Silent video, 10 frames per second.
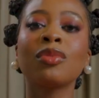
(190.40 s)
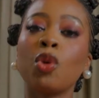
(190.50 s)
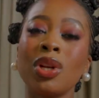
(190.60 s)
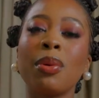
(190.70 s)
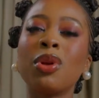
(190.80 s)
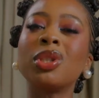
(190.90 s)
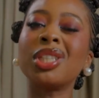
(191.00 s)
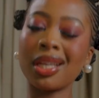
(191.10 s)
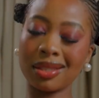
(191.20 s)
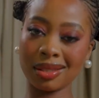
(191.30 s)
go there with your
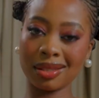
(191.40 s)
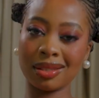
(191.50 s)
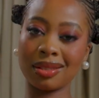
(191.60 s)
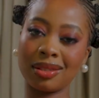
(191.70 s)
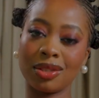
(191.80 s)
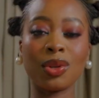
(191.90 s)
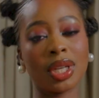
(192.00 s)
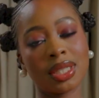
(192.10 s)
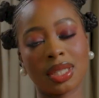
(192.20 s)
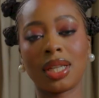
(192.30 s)
chests, you
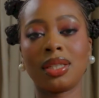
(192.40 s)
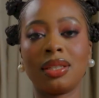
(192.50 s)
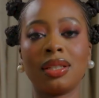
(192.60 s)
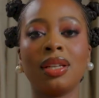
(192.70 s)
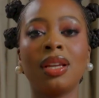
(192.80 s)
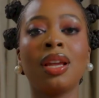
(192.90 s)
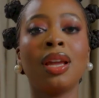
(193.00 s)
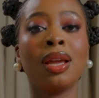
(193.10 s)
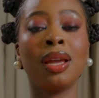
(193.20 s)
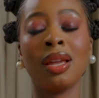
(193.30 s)
understand?
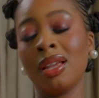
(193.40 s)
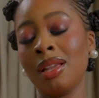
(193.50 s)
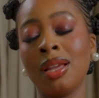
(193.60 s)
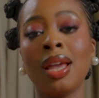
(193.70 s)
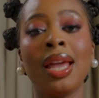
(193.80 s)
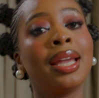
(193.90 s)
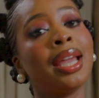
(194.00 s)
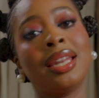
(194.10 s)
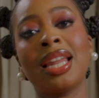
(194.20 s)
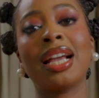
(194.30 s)

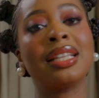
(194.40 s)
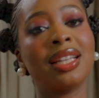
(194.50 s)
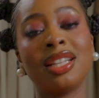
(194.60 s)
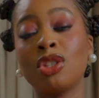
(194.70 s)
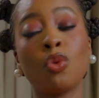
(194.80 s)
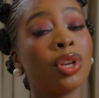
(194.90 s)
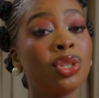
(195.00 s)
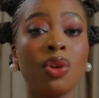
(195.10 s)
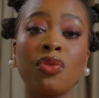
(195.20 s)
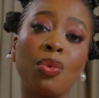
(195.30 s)
Again, like I said, it's the
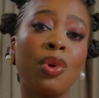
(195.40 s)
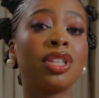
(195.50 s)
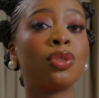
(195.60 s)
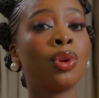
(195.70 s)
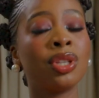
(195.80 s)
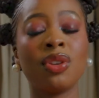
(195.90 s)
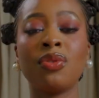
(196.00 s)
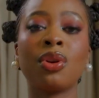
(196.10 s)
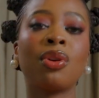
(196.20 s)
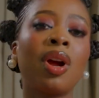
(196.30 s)
quality of your work, it's the quality of
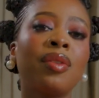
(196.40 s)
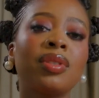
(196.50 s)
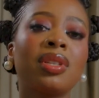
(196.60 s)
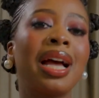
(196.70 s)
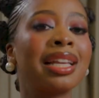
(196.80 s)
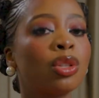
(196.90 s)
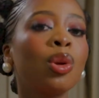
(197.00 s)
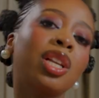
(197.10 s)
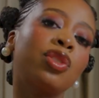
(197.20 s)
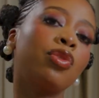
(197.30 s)
your craft. As
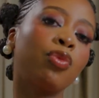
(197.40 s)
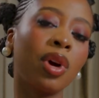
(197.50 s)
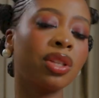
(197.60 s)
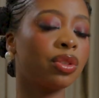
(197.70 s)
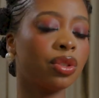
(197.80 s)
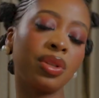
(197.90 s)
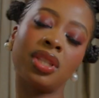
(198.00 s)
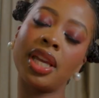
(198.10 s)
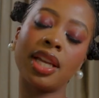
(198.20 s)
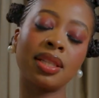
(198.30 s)
long as you've worked on those
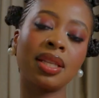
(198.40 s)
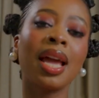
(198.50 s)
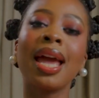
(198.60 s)
things,